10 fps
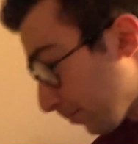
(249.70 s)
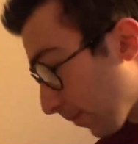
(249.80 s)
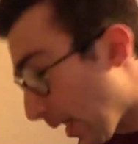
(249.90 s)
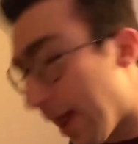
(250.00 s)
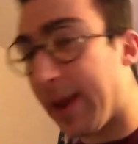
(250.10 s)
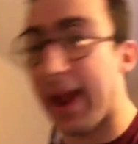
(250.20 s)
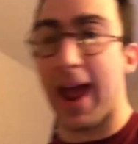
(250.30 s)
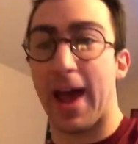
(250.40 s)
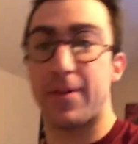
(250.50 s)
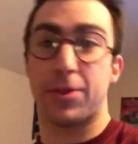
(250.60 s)
and
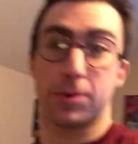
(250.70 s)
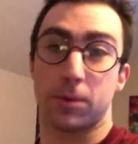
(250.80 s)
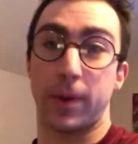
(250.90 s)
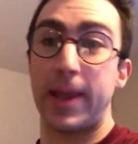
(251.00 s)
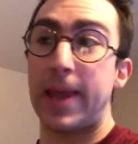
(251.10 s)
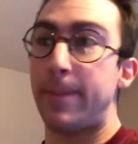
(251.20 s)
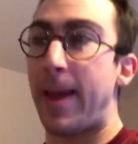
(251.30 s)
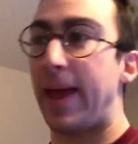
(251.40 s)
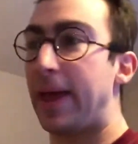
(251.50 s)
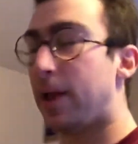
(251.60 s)
have it through
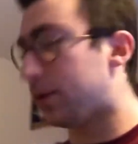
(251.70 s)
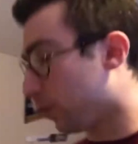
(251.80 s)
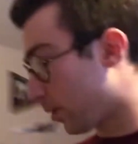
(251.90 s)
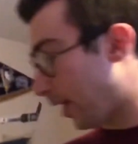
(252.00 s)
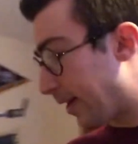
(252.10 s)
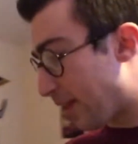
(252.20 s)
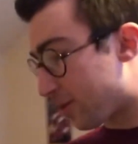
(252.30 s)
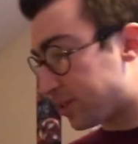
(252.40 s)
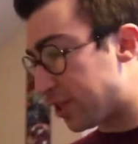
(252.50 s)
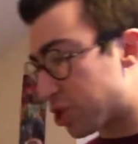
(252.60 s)
email or any other
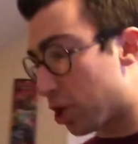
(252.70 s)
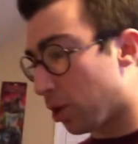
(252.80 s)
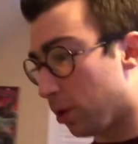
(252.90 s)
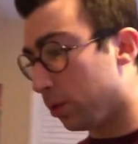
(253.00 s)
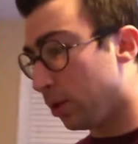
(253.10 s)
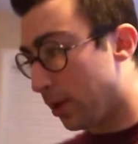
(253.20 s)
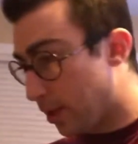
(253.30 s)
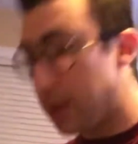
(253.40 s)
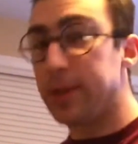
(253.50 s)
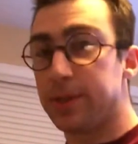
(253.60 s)
digital
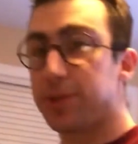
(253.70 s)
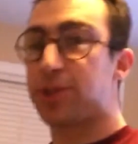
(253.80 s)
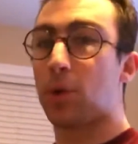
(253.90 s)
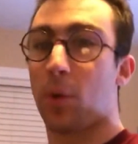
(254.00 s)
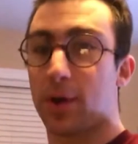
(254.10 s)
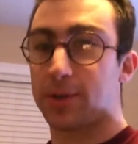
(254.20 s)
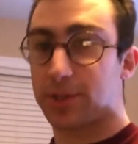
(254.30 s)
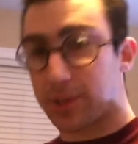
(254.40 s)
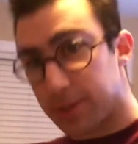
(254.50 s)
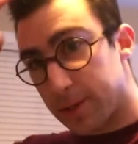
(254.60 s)

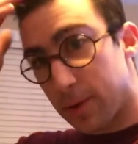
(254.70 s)
source